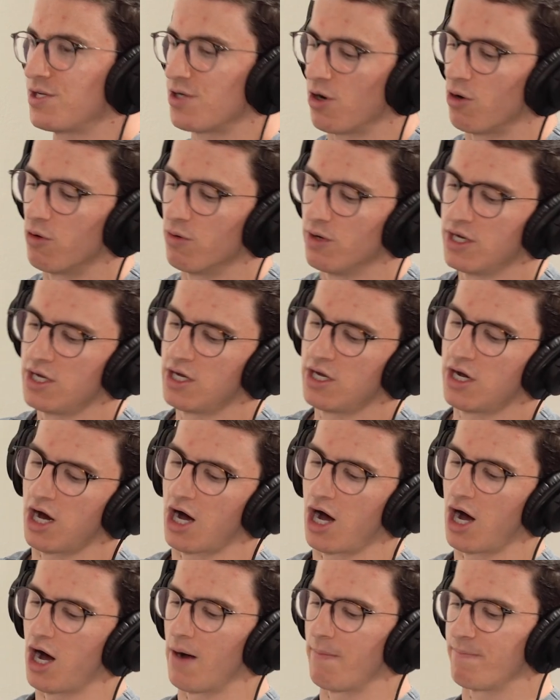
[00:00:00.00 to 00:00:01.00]
So,
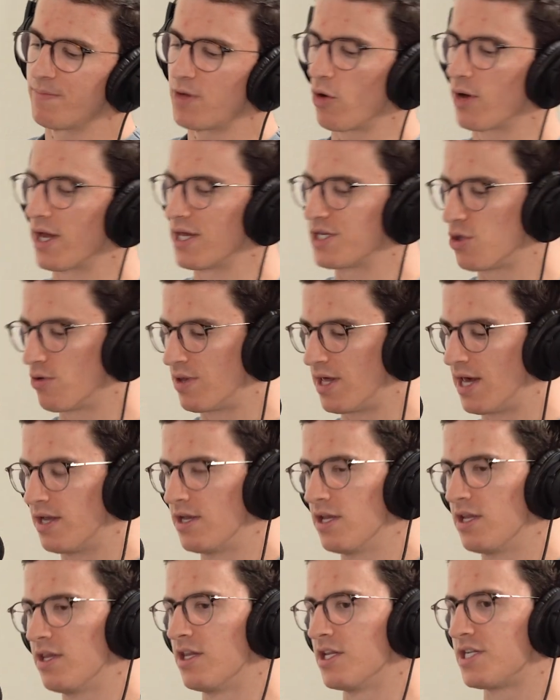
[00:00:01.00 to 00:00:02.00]
yeah. Okay, so
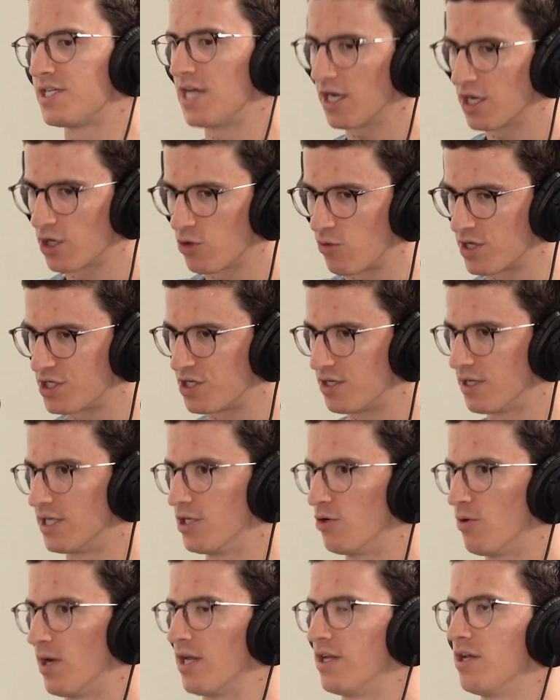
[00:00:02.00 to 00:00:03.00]
then the second question
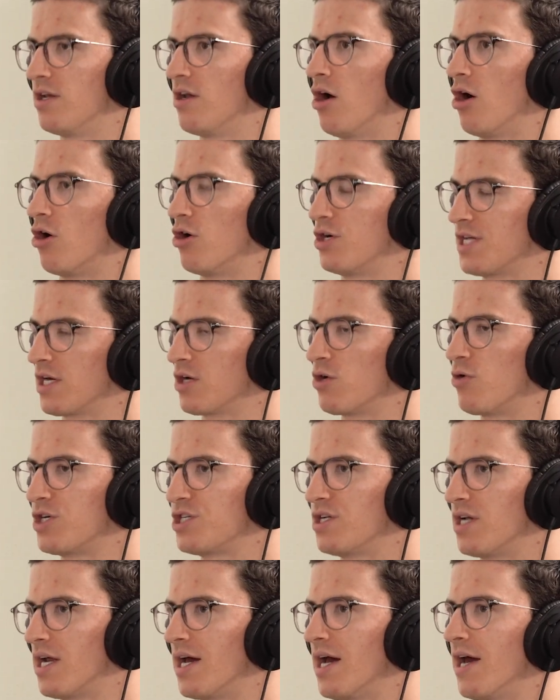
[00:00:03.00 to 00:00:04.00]
that you had, or second
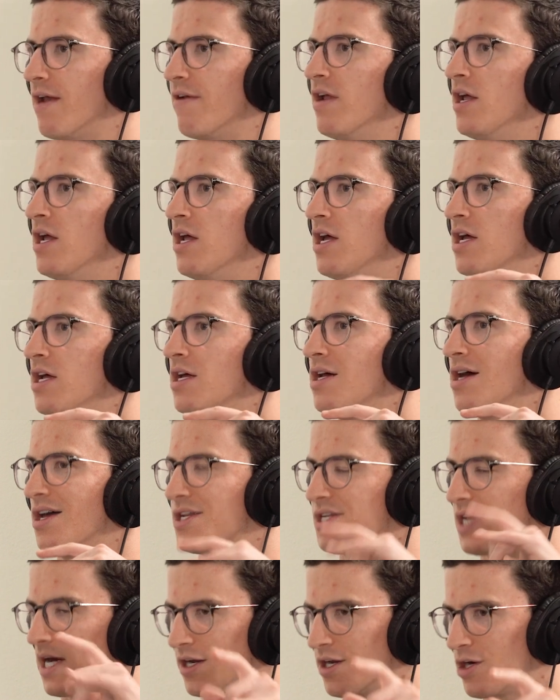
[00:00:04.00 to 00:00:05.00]
question I had,
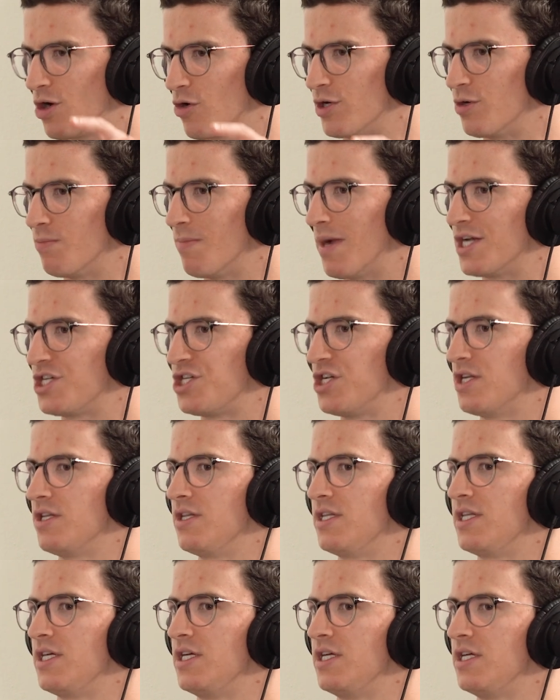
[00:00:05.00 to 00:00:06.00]
a second ago, you
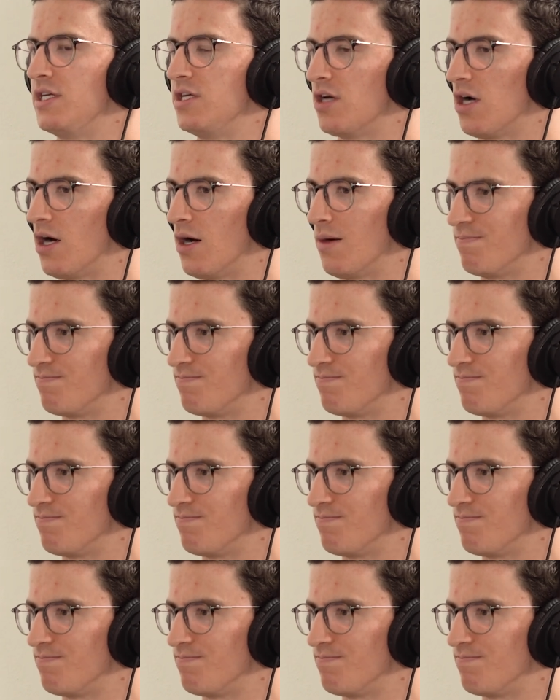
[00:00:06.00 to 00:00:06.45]
mentioned the,